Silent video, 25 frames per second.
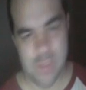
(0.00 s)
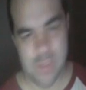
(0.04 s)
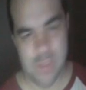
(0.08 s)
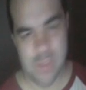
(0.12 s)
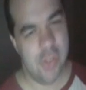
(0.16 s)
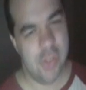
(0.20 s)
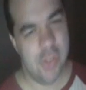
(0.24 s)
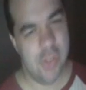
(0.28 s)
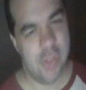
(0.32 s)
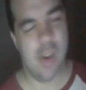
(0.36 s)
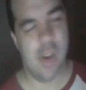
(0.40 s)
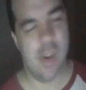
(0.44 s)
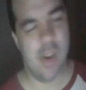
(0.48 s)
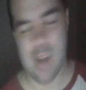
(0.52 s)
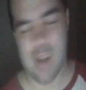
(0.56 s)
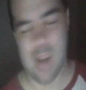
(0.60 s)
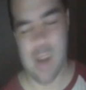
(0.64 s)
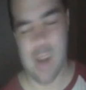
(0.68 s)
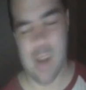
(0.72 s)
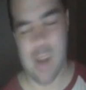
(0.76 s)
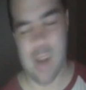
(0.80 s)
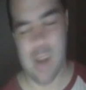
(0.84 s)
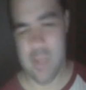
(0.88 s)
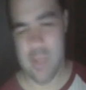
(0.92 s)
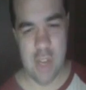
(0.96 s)
you know, they're
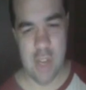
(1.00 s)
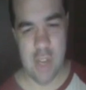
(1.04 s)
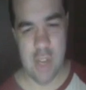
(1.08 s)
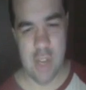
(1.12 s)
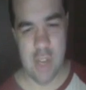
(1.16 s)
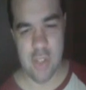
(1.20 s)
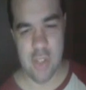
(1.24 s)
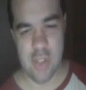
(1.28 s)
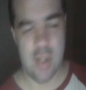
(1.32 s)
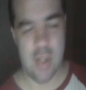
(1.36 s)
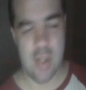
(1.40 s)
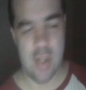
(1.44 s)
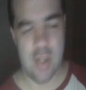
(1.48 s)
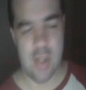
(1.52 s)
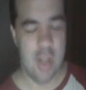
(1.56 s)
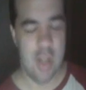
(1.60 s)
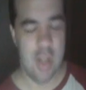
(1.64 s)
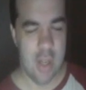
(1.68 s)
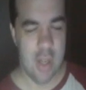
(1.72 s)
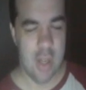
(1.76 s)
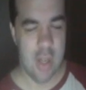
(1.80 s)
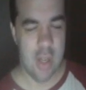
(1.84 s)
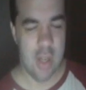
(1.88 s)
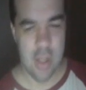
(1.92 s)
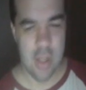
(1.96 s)
just there
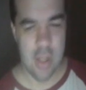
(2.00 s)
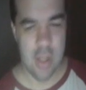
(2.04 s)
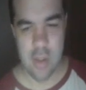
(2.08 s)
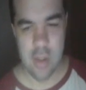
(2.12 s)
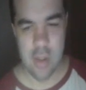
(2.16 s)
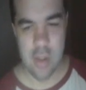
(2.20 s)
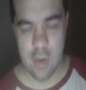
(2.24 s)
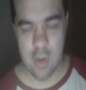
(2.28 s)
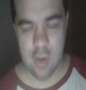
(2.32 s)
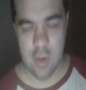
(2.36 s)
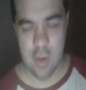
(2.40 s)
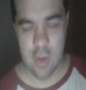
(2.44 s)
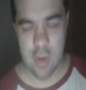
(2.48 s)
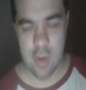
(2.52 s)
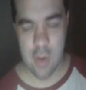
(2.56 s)
uh,